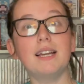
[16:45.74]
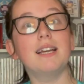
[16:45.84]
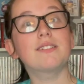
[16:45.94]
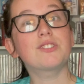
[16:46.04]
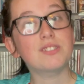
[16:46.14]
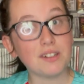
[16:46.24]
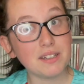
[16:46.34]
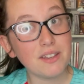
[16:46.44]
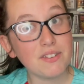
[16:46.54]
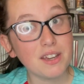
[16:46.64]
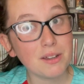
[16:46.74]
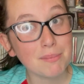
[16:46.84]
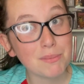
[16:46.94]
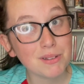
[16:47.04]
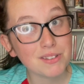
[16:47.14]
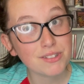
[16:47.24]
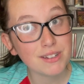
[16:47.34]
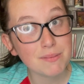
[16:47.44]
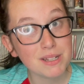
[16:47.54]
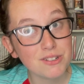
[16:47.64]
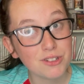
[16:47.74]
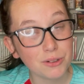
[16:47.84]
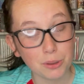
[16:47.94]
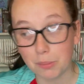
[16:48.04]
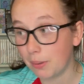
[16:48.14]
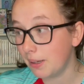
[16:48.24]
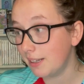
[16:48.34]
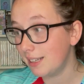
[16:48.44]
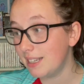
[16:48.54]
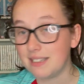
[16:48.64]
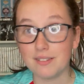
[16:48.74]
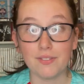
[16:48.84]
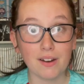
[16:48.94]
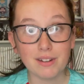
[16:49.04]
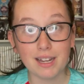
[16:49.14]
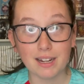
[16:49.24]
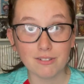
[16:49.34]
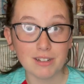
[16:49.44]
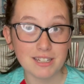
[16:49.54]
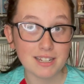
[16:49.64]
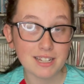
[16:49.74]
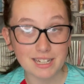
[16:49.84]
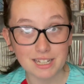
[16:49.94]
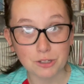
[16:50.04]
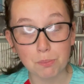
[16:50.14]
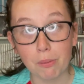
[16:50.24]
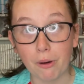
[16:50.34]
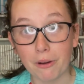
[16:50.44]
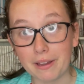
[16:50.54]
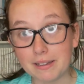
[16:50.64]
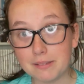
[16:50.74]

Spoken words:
Sorry if you heard my brother screaming, shut up. He's a very angry teenage boy.